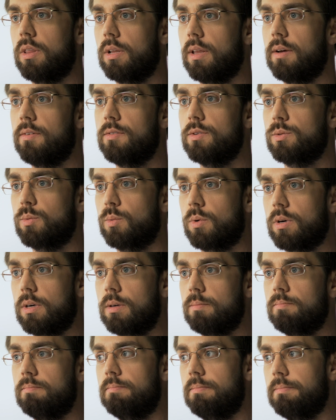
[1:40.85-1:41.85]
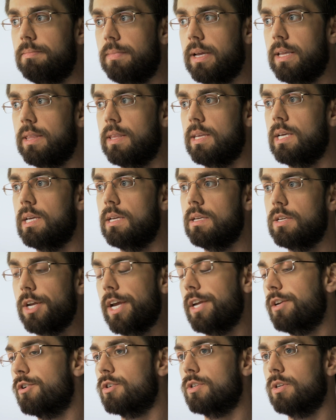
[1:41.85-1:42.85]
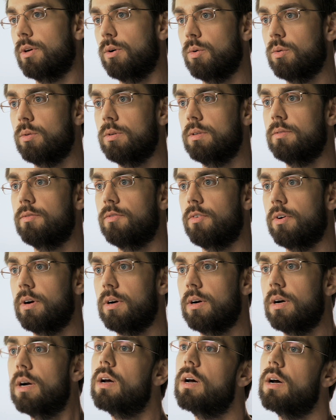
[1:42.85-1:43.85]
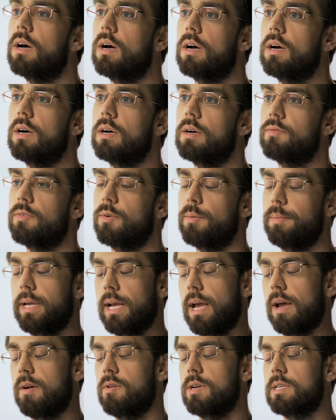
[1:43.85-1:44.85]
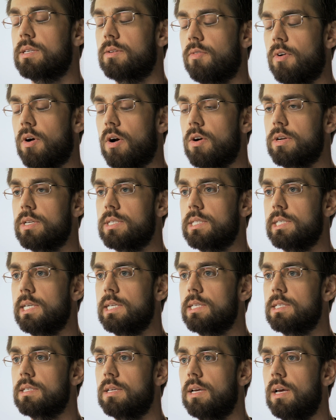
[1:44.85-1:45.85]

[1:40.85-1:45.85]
the levels were in the danger zone for being at risk for heart disease.